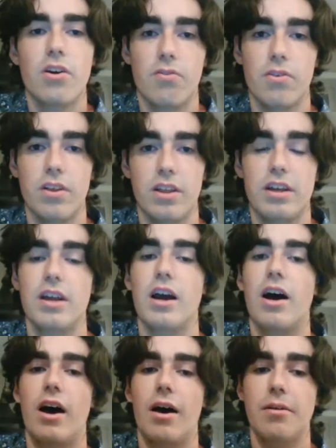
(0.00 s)
really
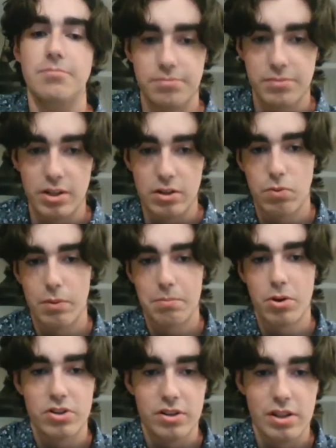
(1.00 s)
is what
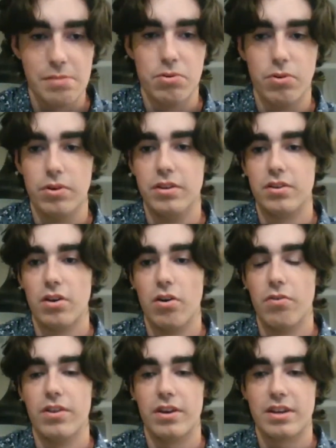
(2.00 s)
pushes the Bruins
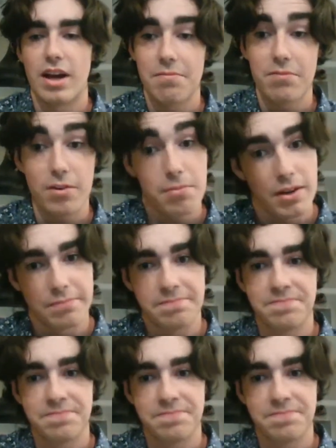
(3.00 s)
over the top for me.